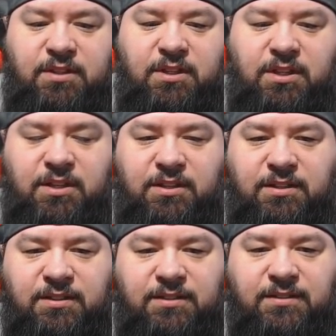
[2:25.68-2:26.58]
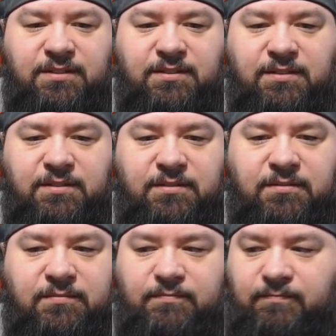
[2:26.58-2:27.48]

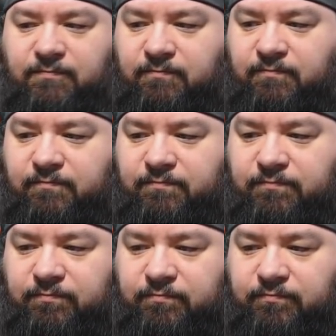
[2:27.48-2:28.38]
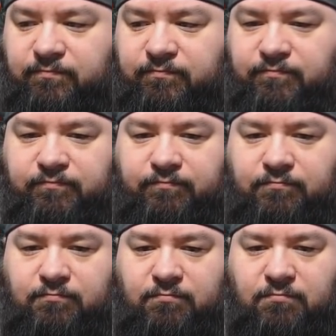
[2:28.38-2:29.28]

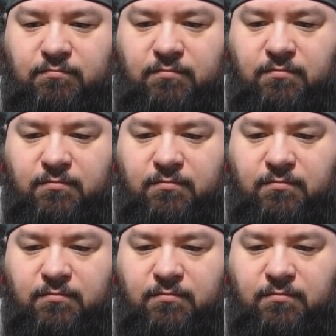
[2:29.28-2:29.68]
Nothing is said.